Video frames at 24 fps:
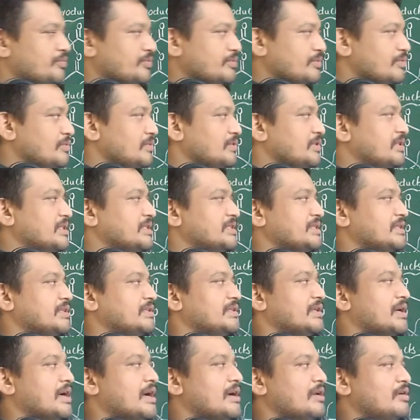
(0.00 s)
rule. This is the
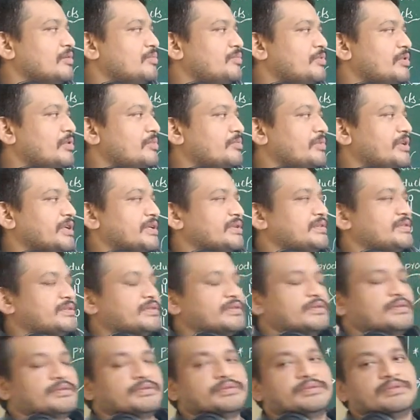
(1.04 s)
Haloform test.
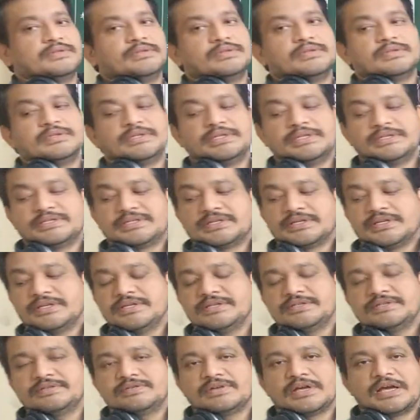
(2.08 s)
This
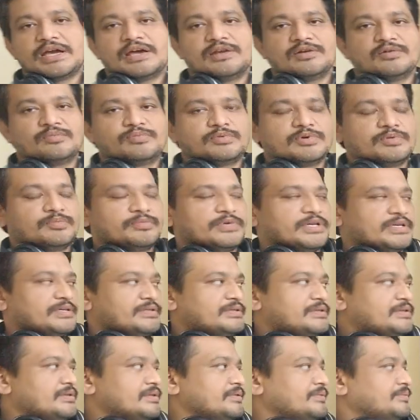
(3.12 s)
is Haloform
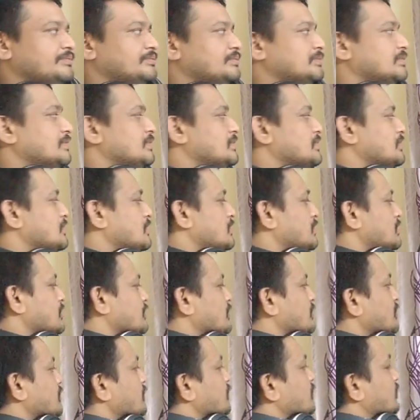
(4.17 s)
test.
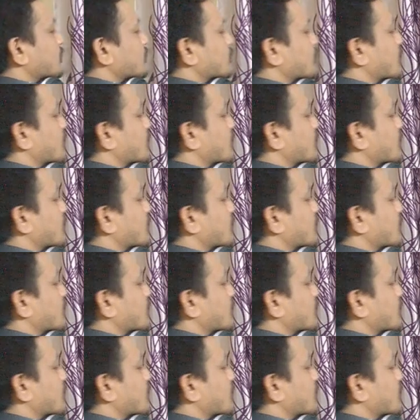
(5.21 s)
So